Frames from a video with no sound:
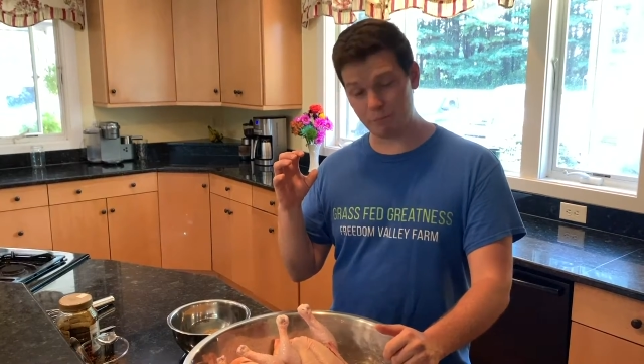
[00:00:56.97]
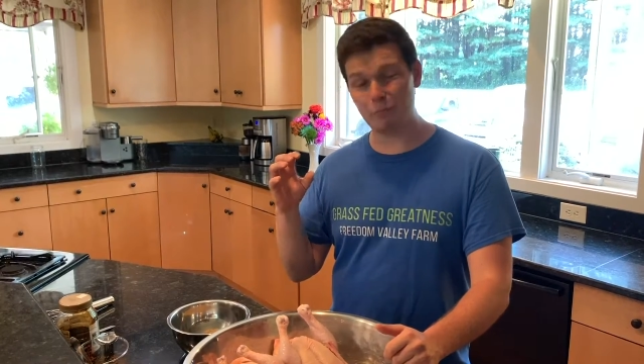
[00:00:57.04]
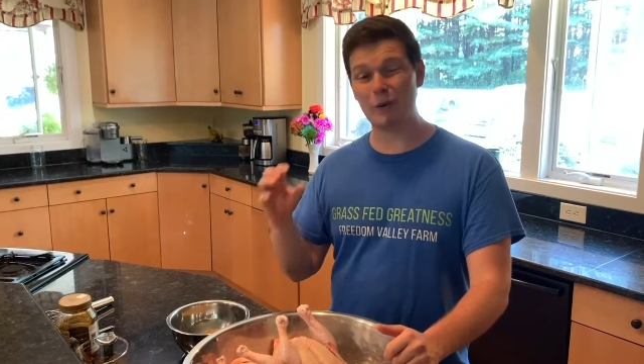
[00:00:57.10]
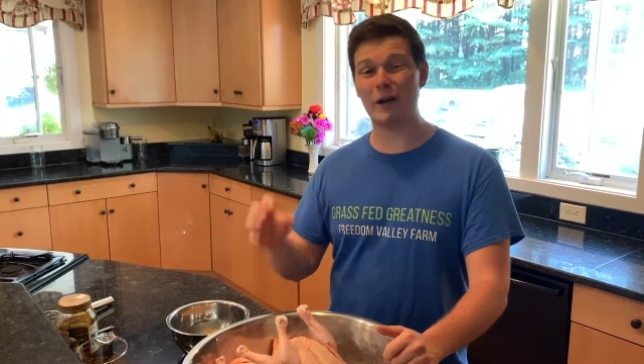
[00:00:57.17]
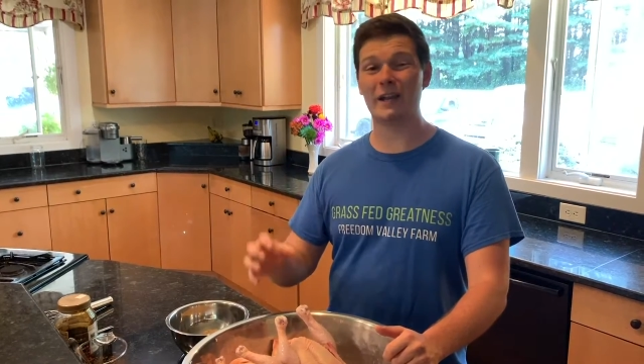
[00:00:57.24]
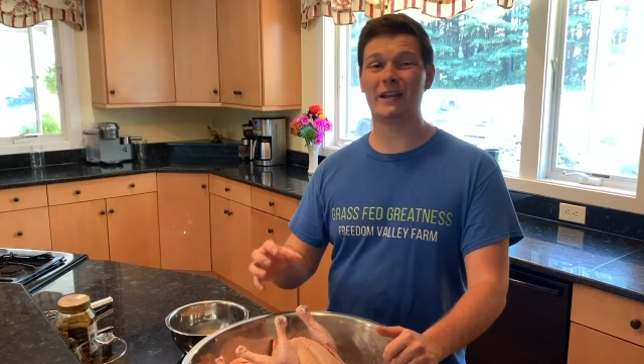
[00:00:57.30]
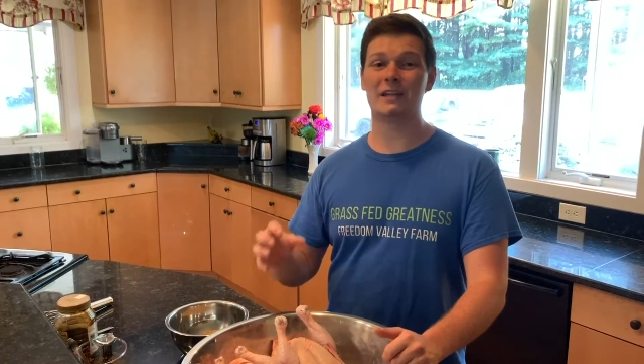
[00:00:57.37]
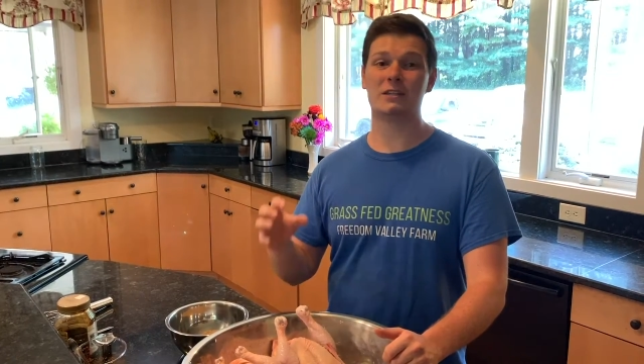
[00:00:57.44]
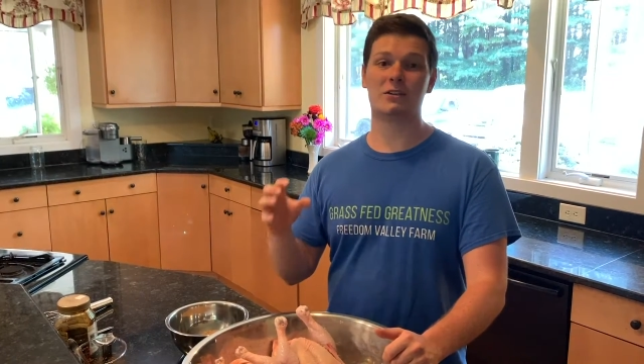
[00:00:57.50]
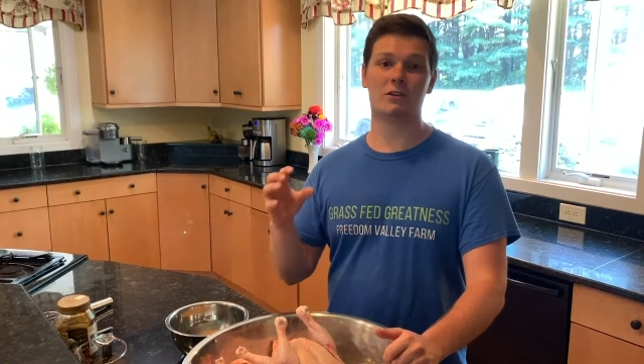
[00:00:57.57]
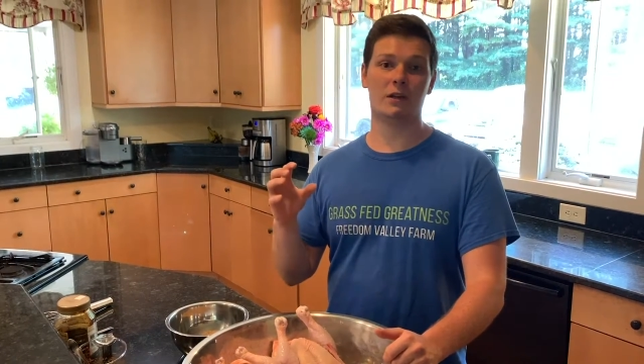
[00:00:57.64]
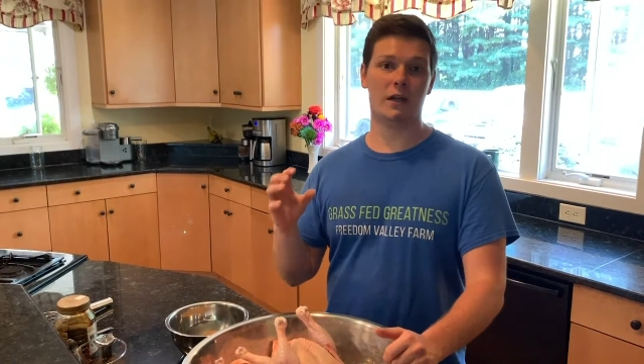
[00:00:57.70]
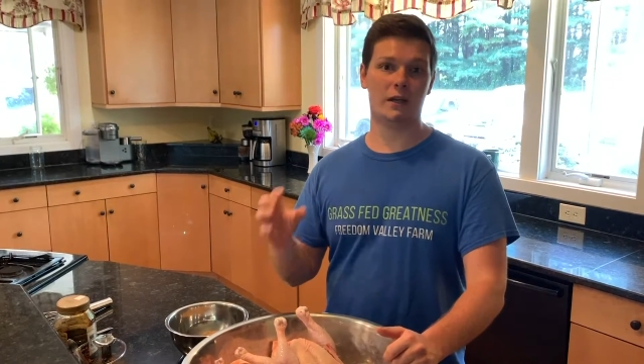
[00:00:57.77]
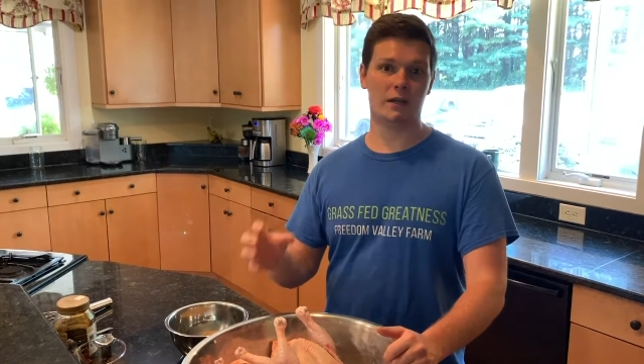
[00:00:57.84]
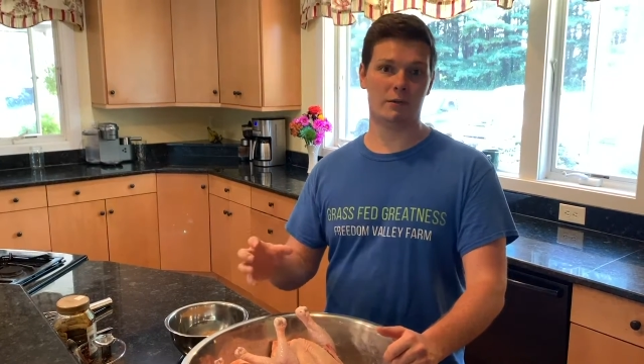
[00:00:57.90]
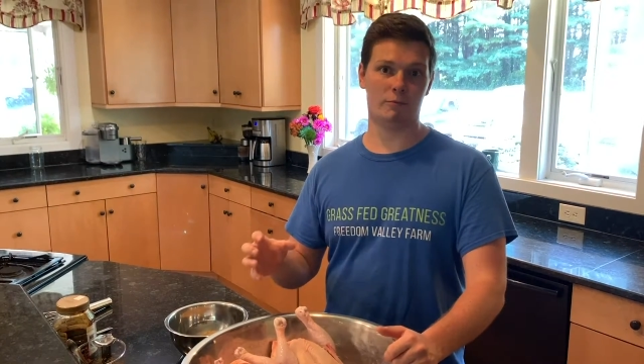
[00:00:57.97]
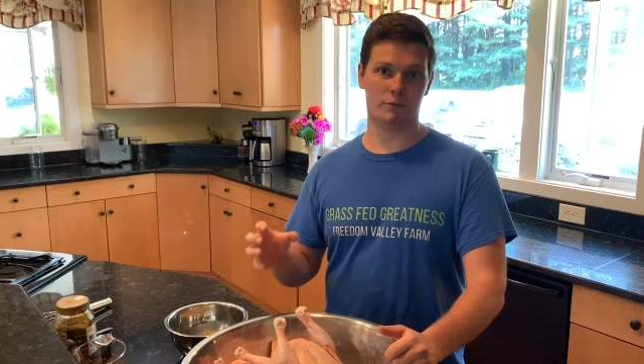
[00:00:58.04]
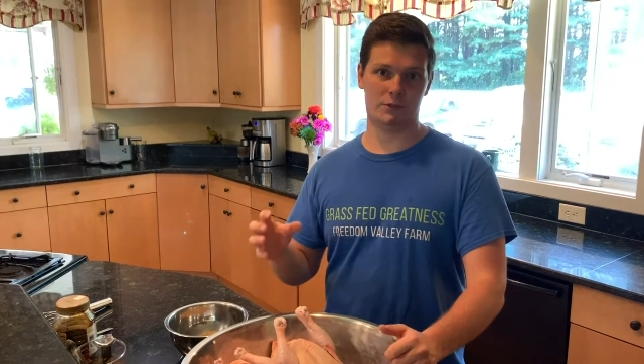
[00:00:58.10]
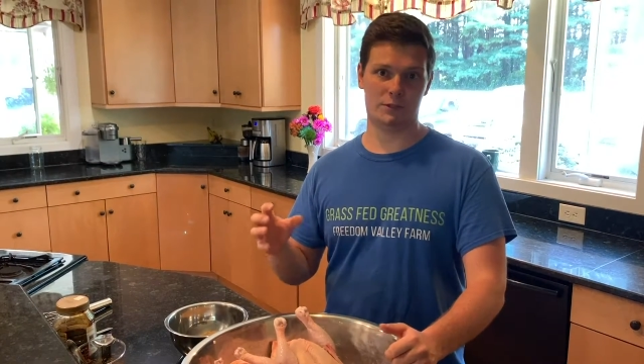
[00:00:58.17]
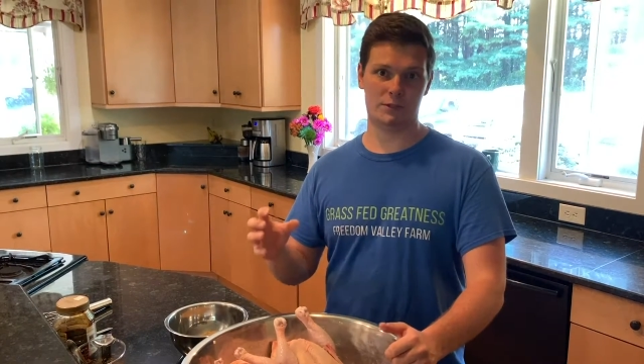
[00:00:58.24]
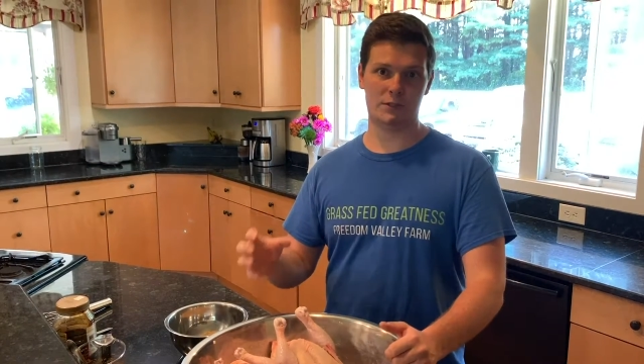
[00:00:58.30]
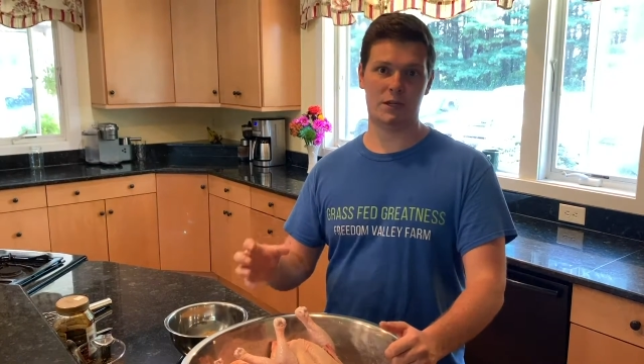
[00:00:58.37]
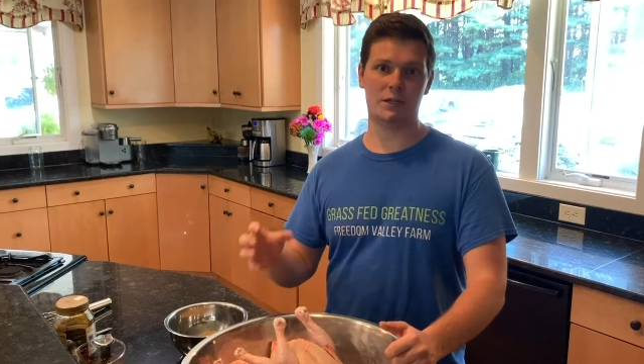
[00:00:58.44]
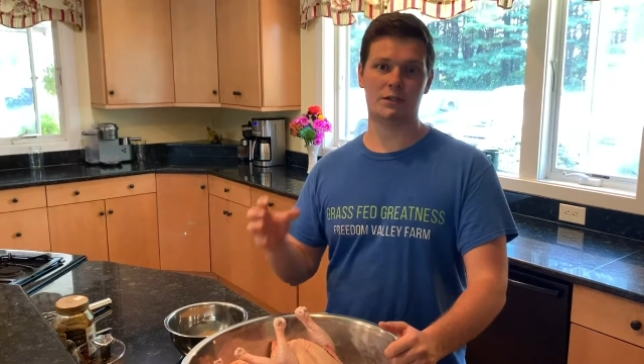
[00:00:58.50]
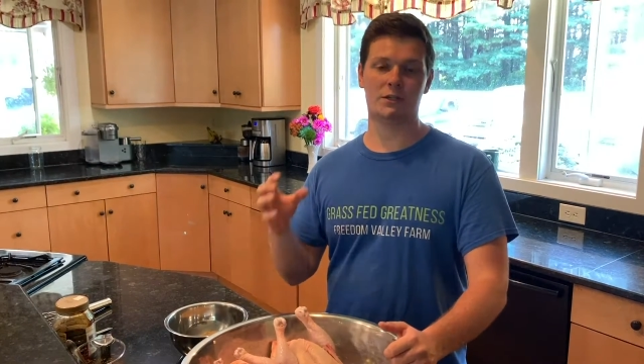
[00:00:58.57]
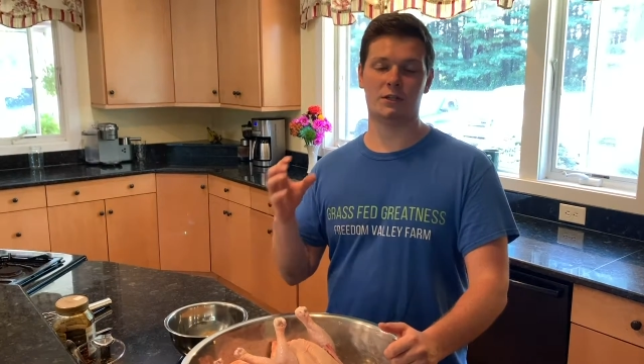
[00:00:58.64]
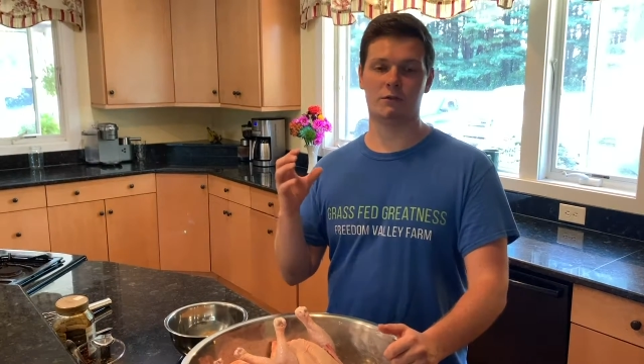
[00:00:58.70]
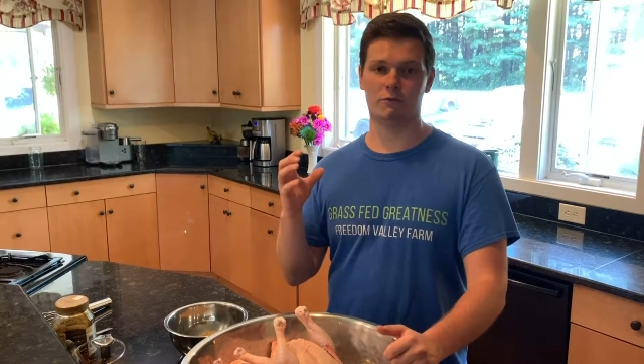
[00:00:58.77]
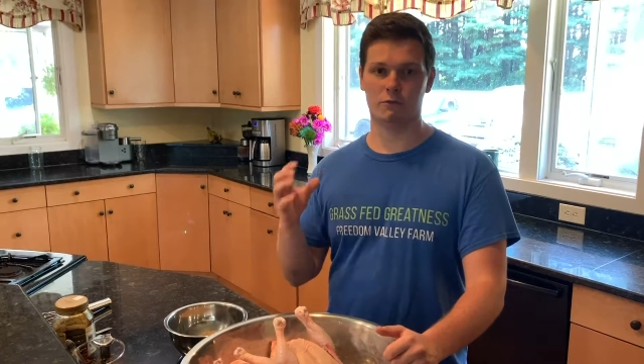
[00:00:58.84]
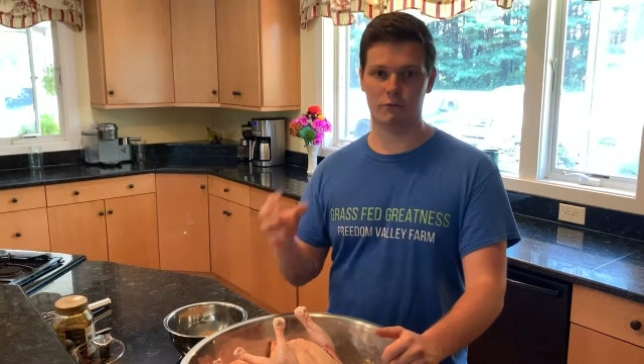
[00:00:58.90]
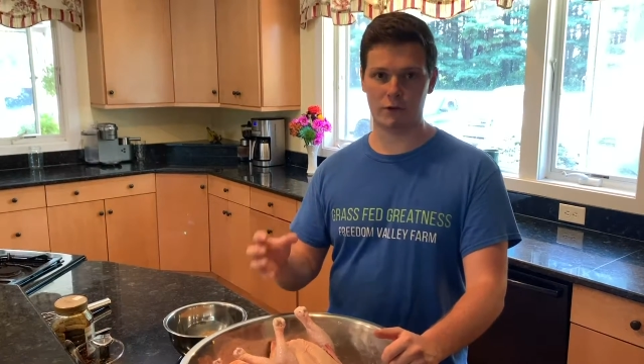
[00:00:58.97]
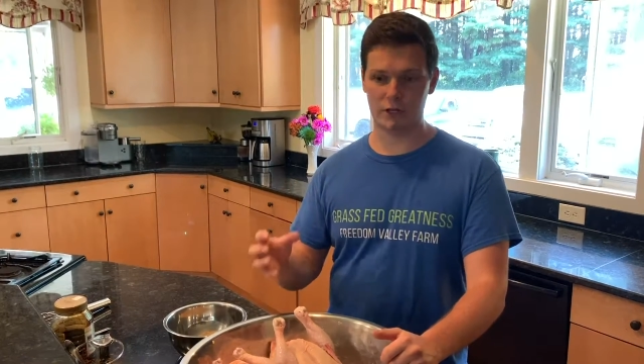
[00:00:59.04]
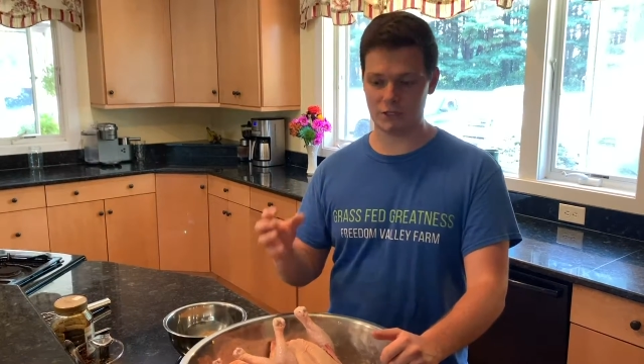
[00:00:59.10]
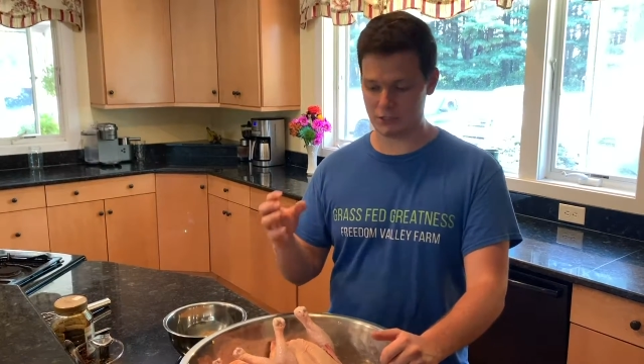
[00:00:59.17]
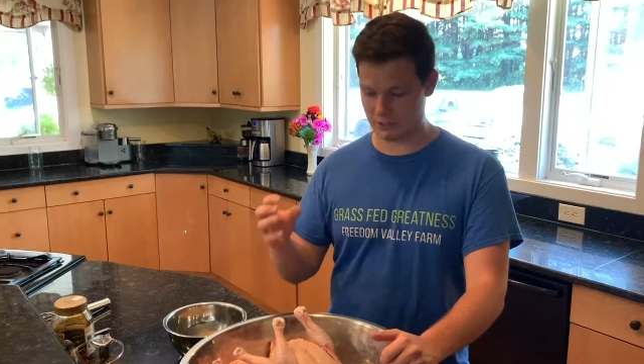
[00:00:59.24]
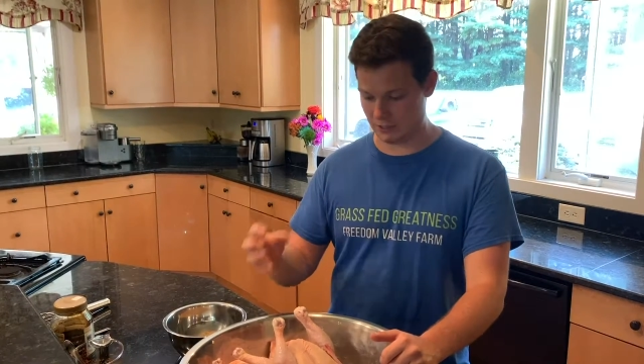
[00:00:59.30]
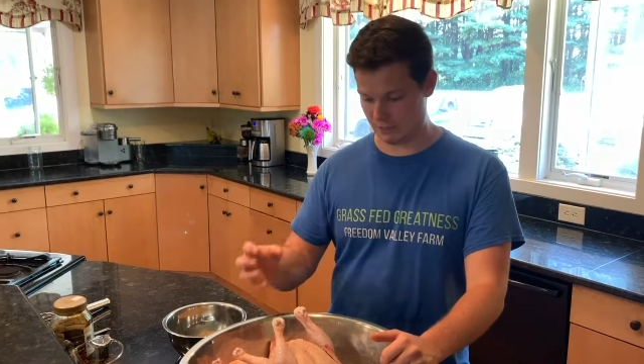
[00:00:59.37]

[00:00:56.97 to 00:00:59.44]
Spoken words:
but it's going to end up with such a rich,